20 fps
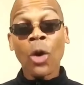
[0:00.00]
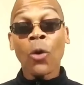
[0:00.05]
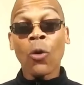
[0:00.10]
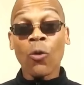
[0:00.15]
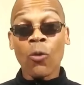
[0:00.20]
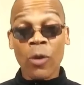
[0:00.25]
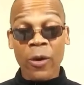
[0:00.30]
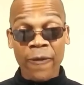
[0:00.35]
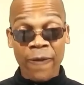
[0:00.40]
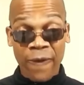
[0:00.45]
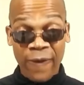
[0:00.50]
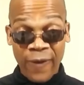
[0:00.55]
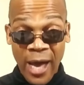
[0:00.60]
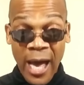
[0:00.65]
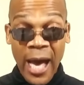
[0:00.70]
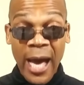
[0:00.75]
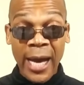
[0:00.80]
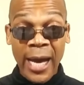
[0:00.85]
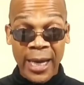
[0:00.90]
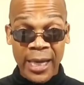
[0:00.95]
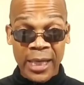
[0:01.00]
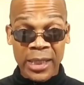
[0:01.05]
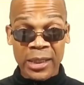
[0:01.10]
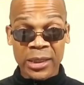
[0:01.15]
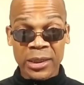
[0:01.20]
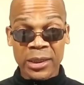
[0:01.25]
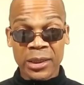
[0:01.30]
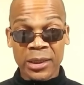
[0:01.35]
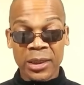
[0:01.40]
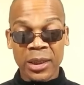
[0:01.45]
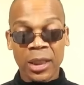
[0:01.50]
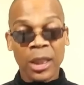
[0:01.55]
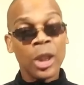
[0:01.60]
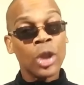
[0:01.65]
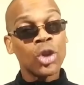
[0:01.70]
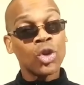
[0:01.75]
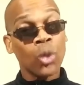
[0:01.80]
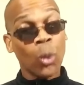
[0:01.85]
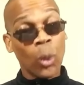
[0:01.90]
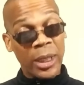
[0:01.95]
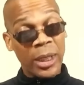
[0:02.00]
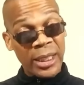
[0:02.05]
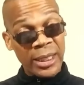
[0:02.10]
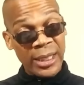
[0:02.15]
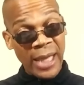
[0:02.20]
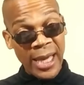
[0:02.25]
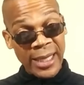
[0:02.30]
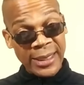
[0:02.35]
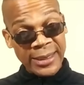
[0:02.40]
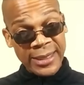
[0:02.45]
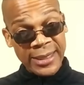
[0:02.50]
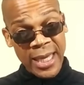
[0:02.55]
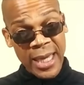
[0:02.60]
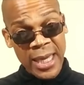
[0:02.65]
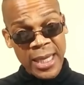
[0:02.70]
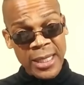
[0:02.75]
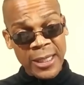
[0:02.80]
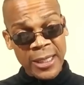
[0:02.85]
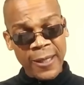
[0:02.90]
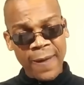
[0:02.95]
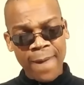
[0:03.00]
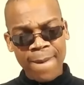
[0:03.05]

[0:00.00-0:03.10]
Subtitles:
revised 2019.